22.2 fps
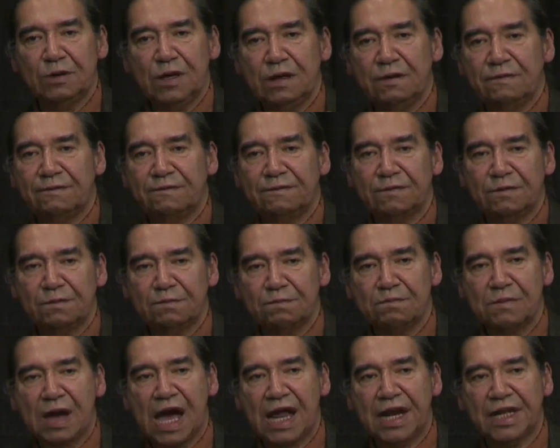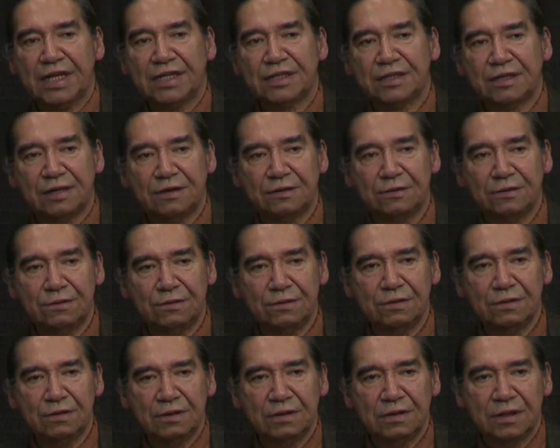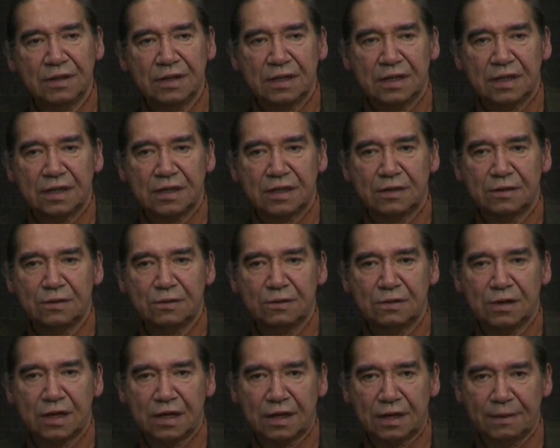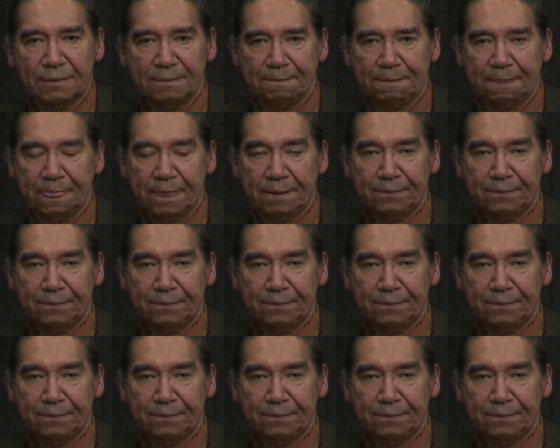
we've managed to, to uh,